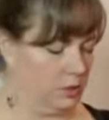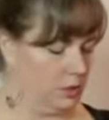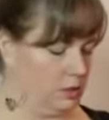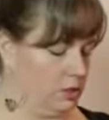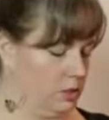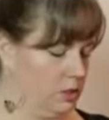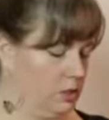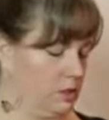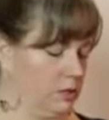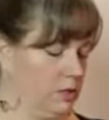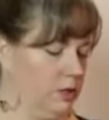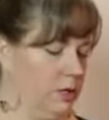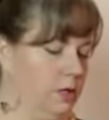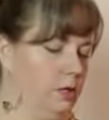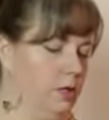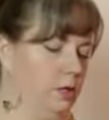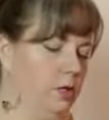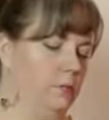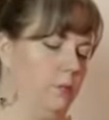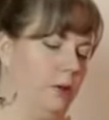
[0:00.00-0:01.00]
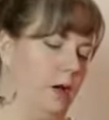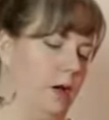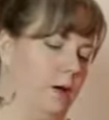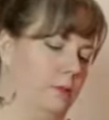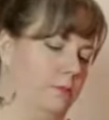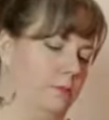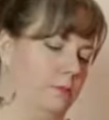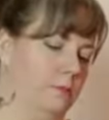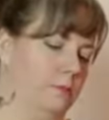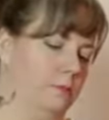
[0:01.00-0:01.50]
and just crinkle them
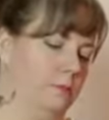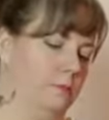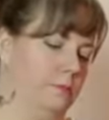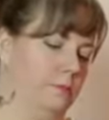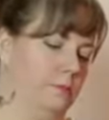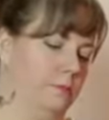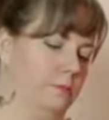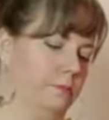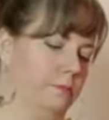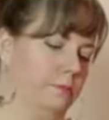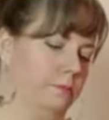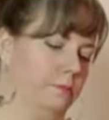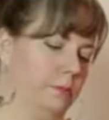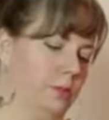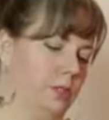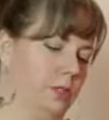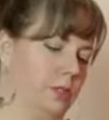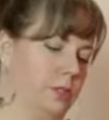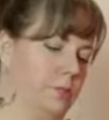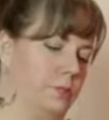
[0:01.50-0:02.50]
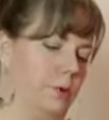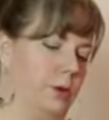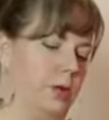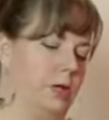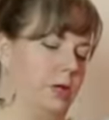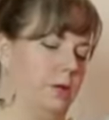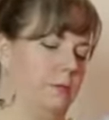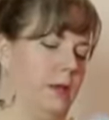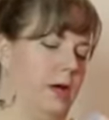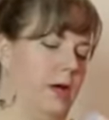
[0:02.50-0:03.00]
up,
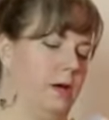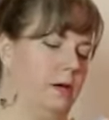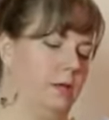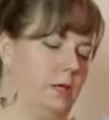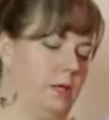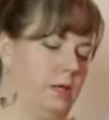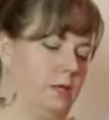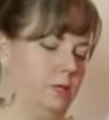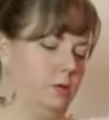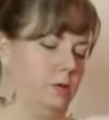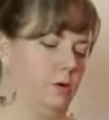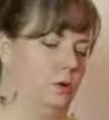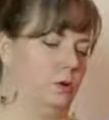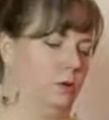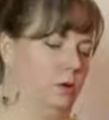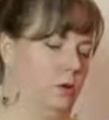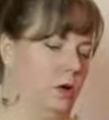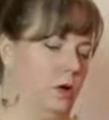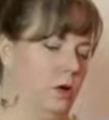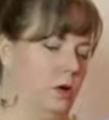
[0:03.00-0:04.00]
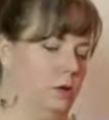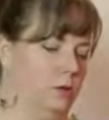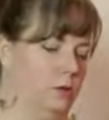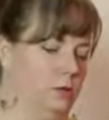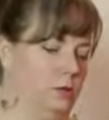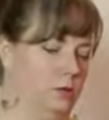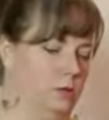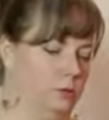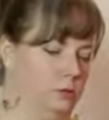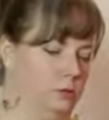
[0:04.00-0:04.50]
spreading them out as you go along.